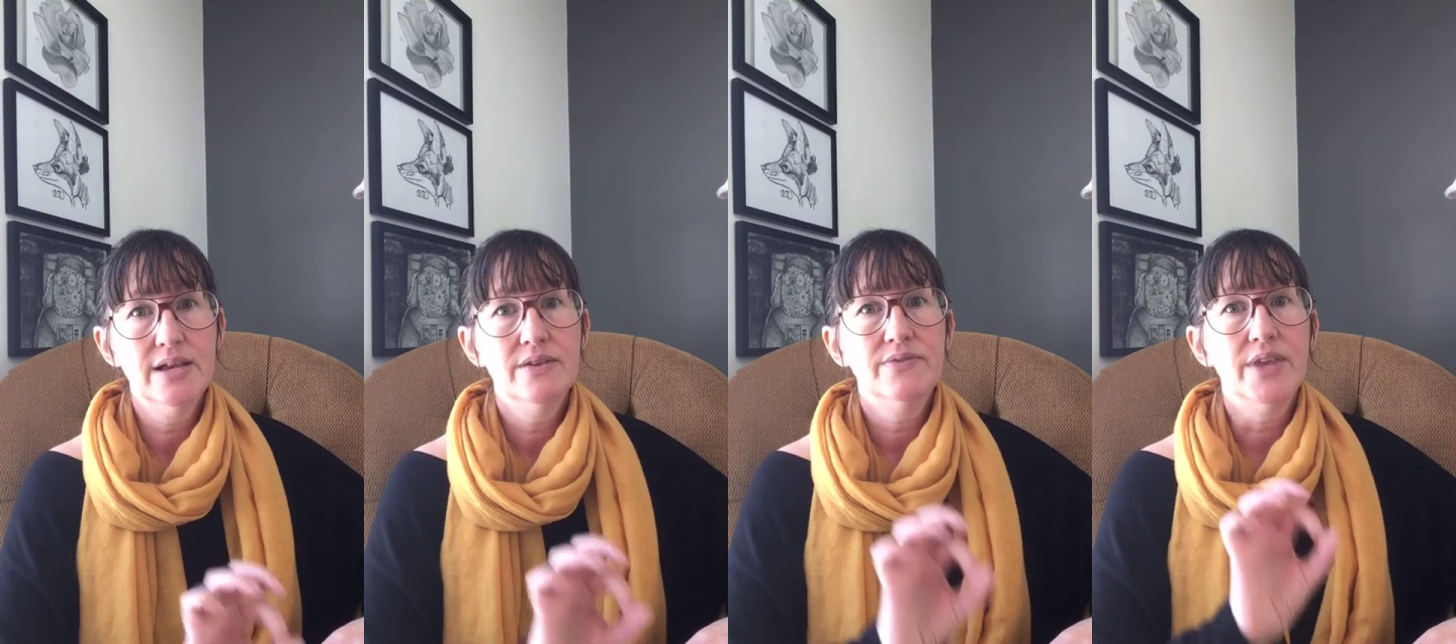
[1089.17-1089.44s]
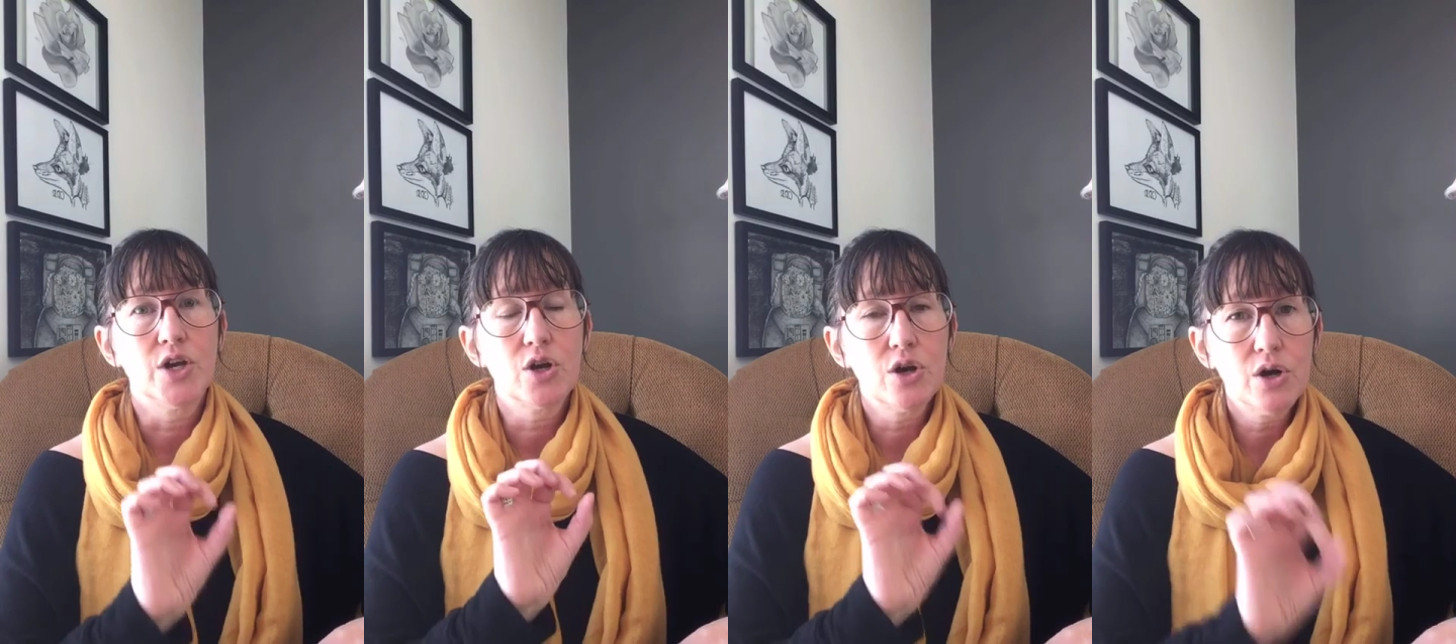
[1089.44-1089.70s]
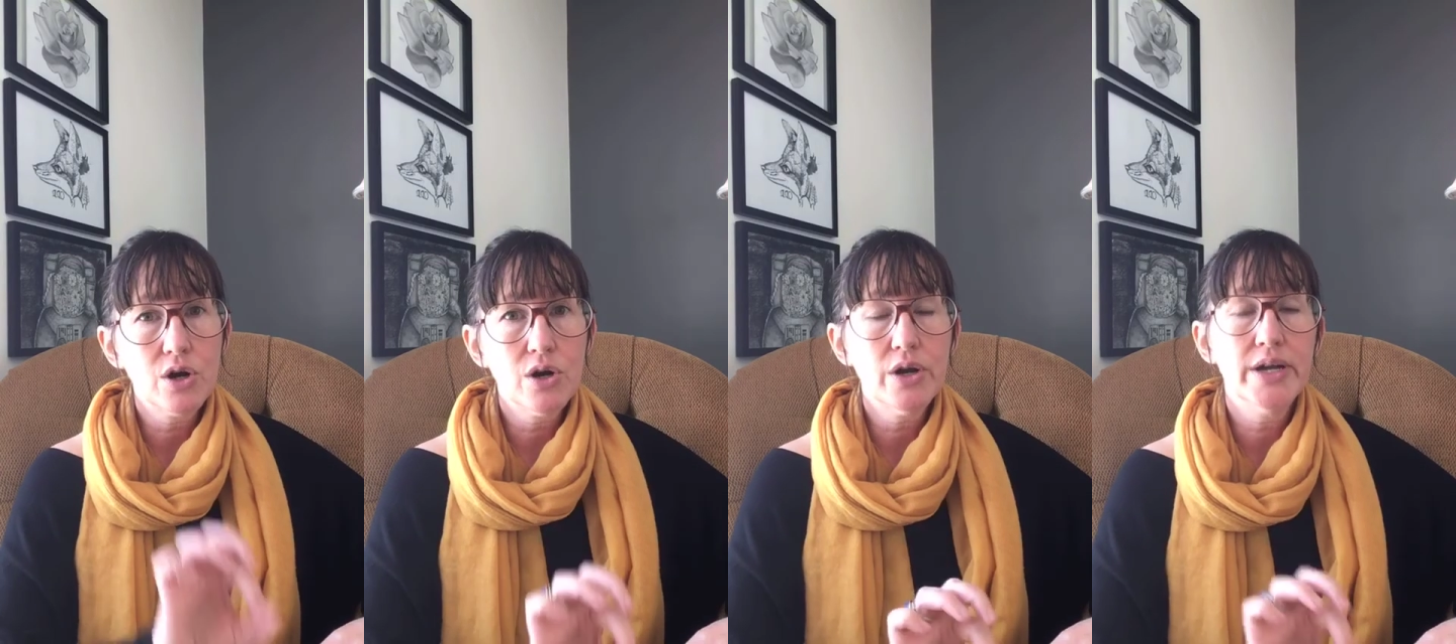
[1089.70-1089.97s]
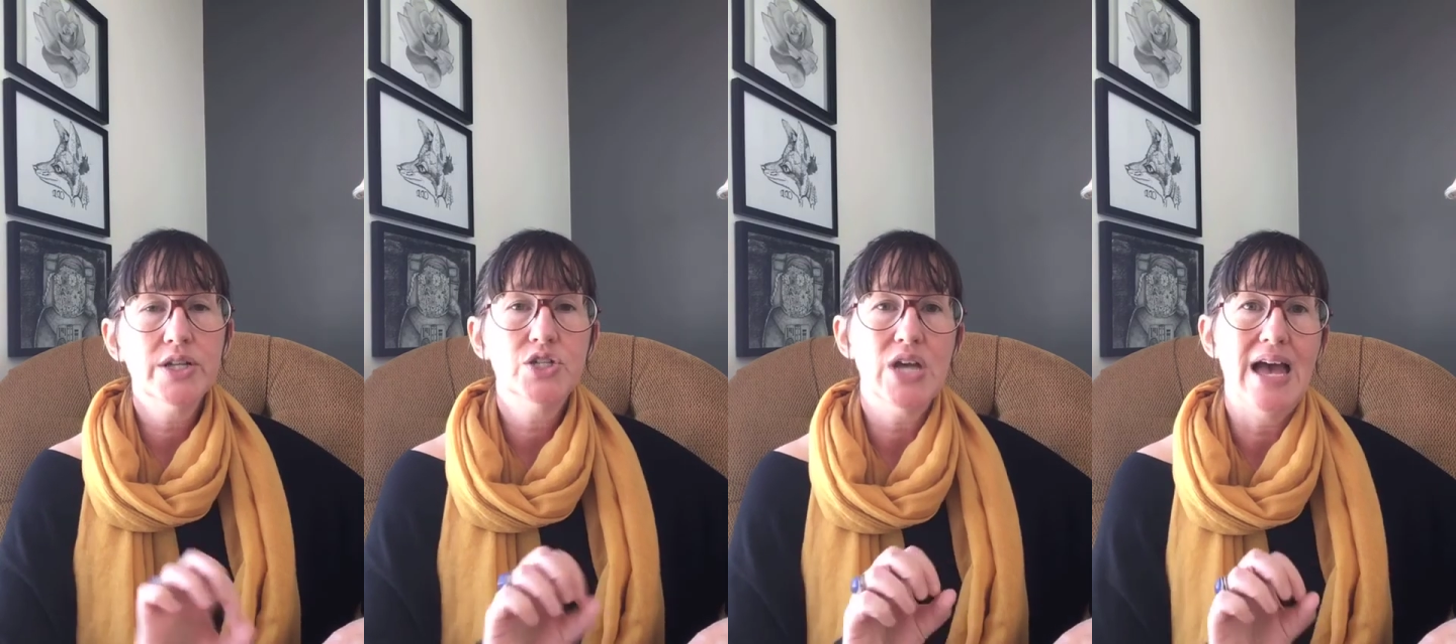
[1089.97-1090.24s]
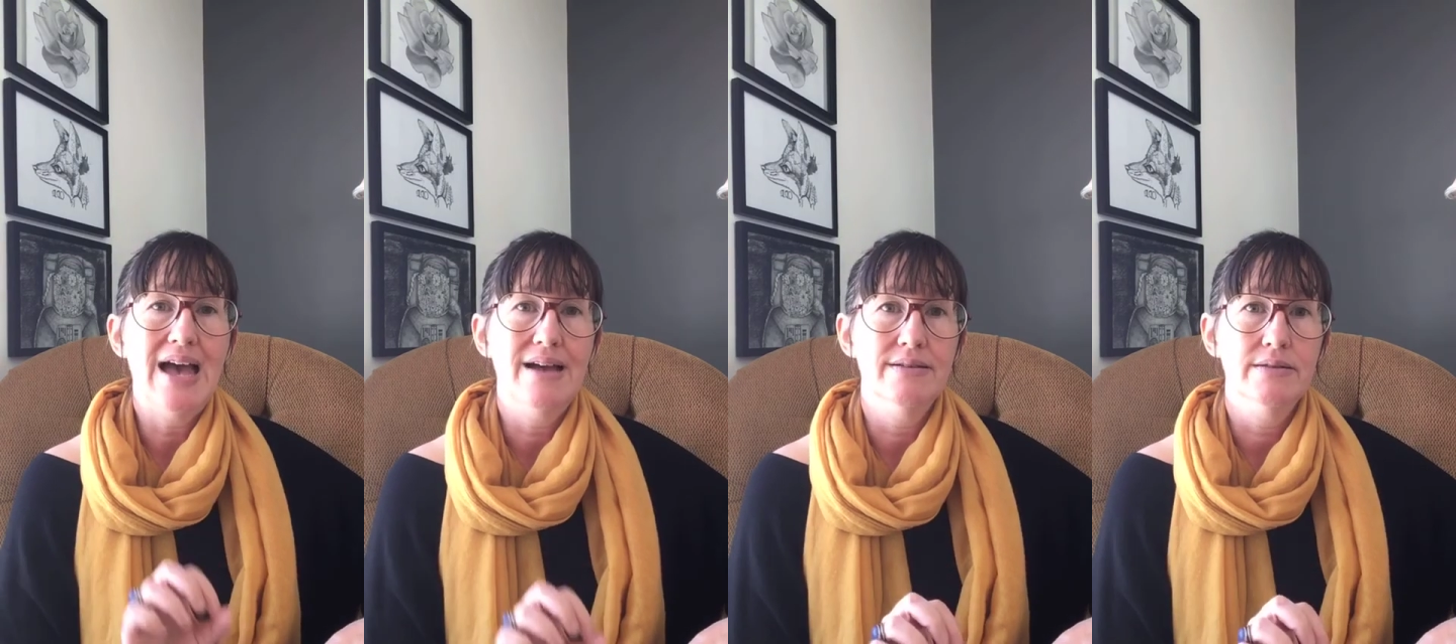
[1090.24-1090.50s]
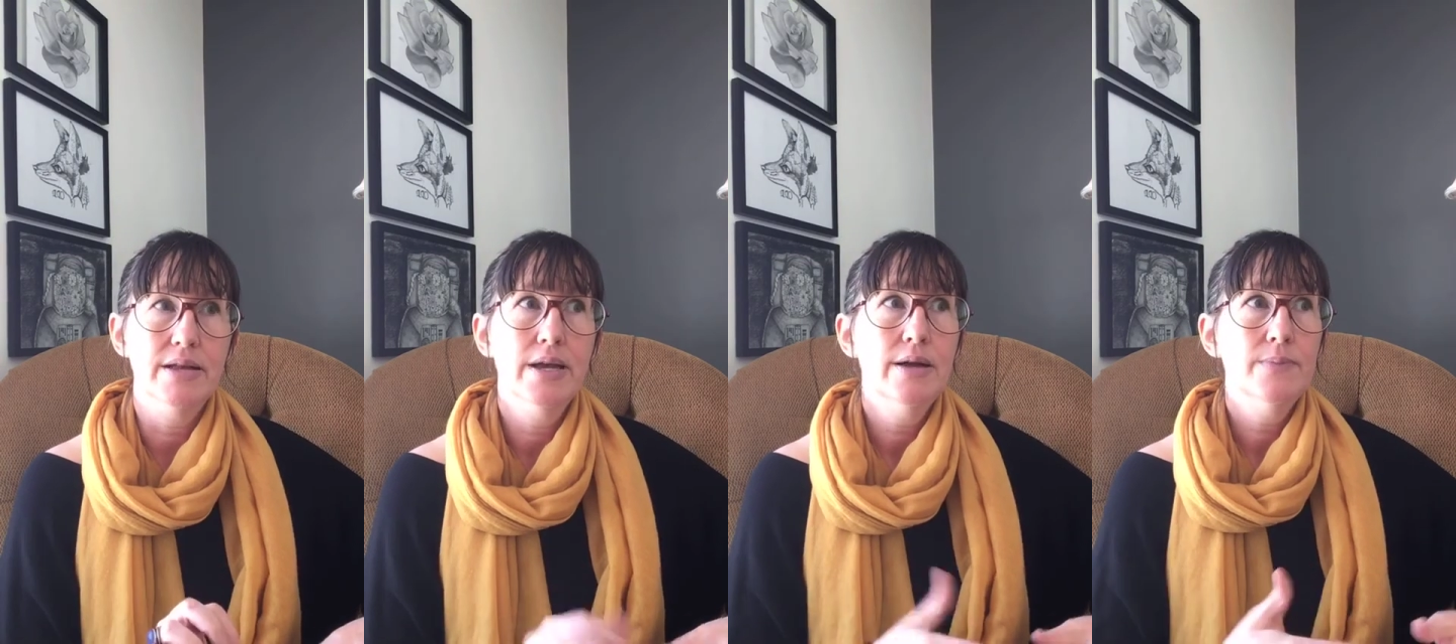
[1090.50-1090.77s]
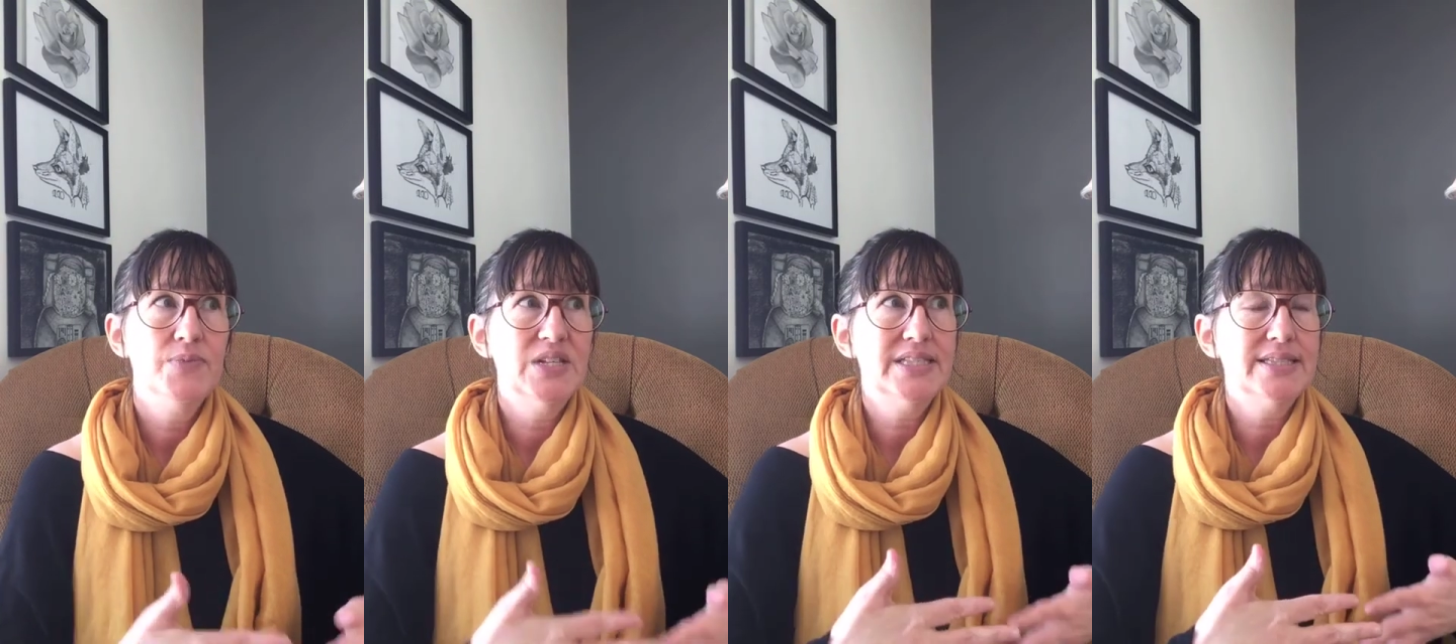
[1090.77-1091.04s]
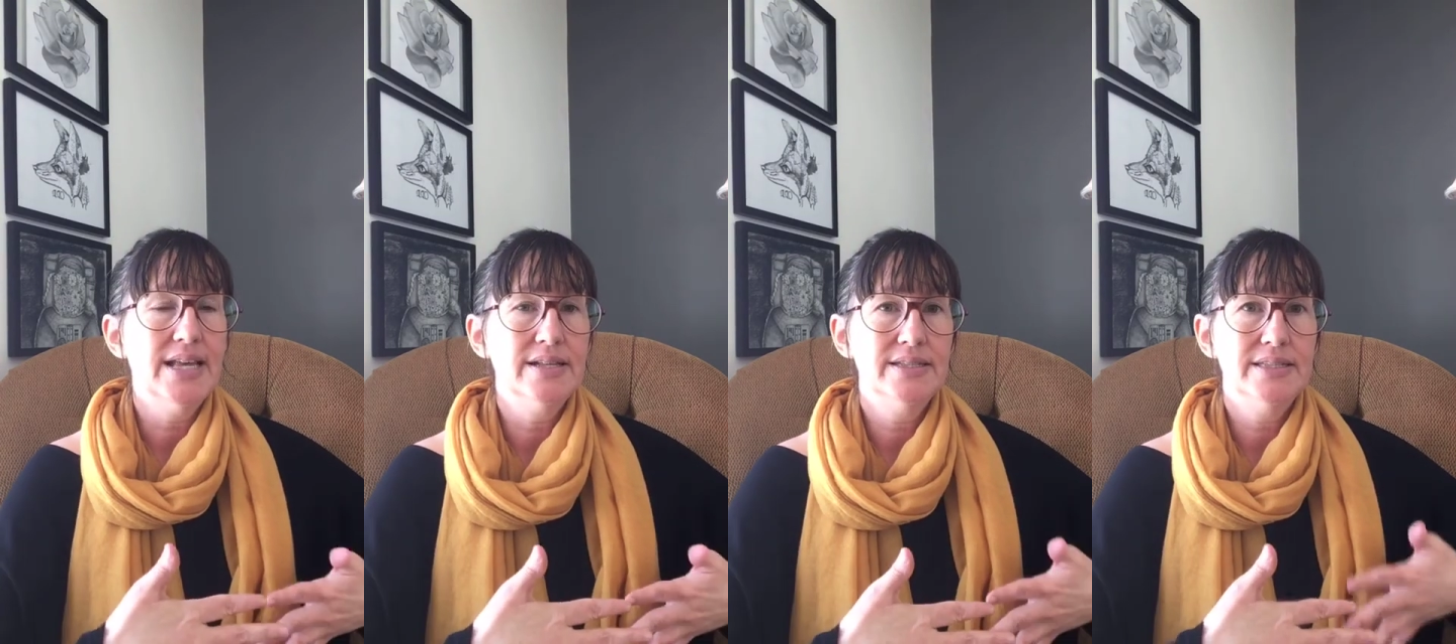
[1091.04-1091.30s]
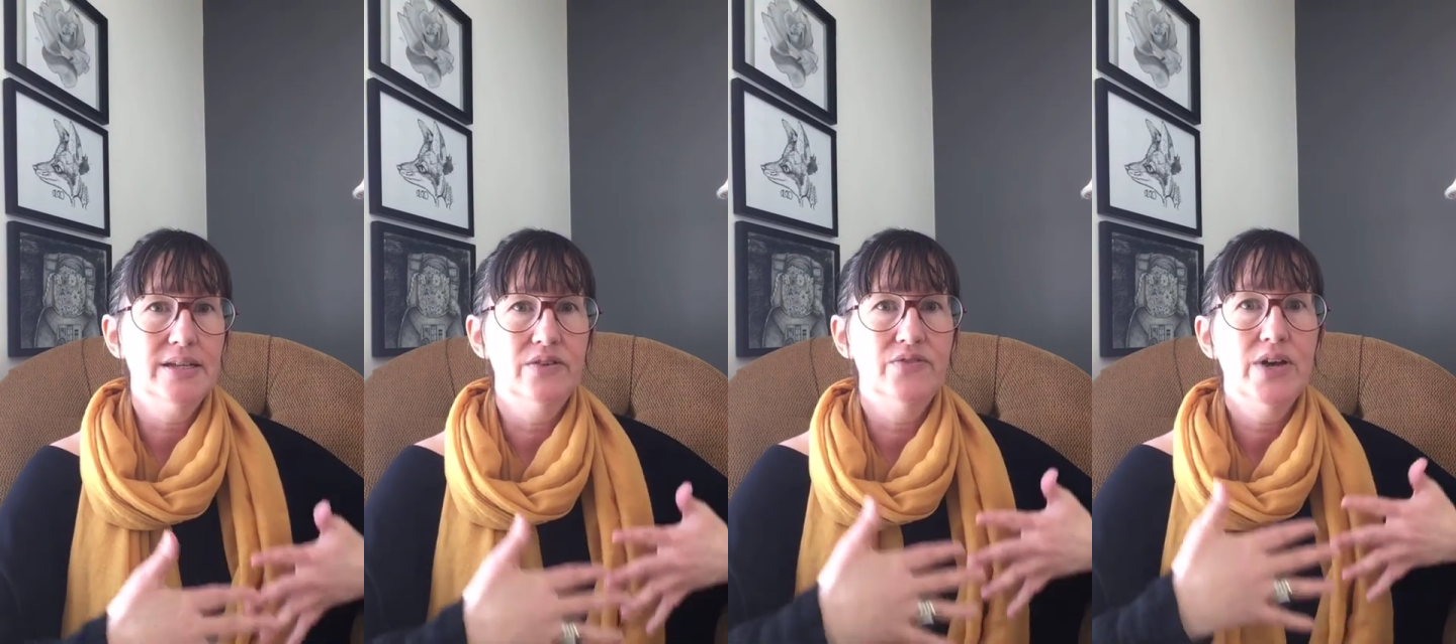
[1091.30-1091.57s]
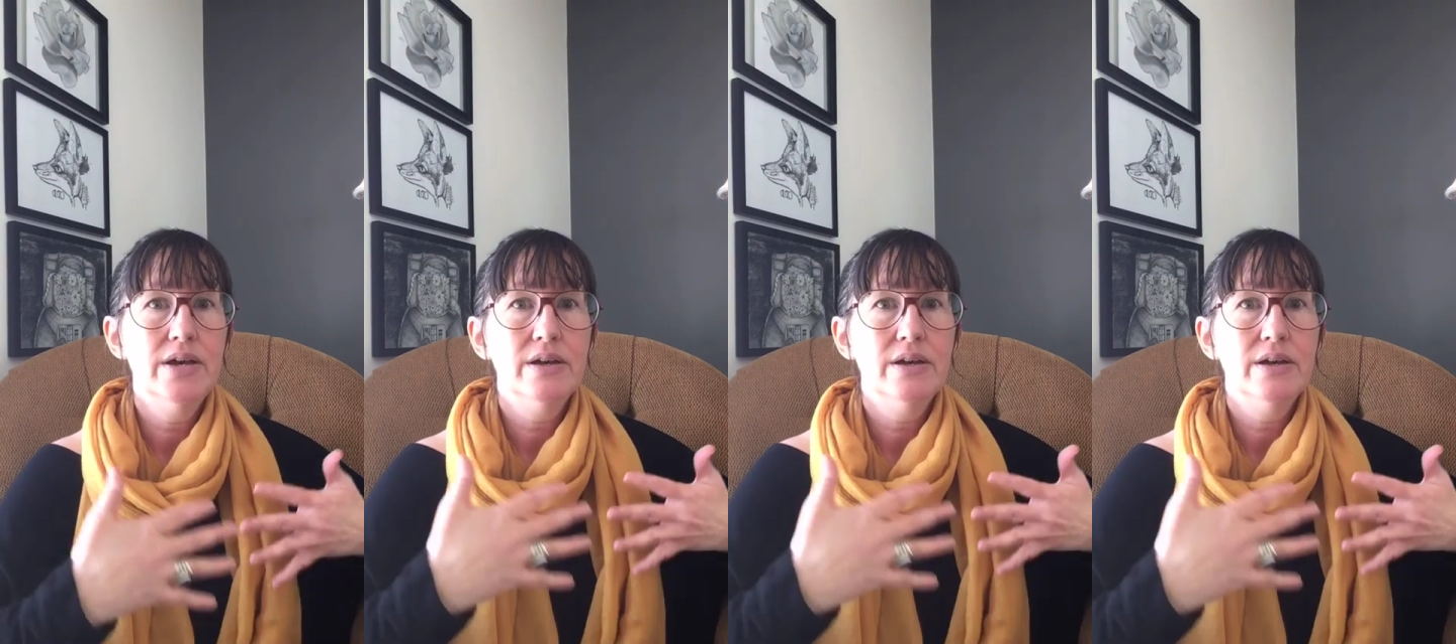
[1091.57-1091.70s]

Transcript: the courage and the sense of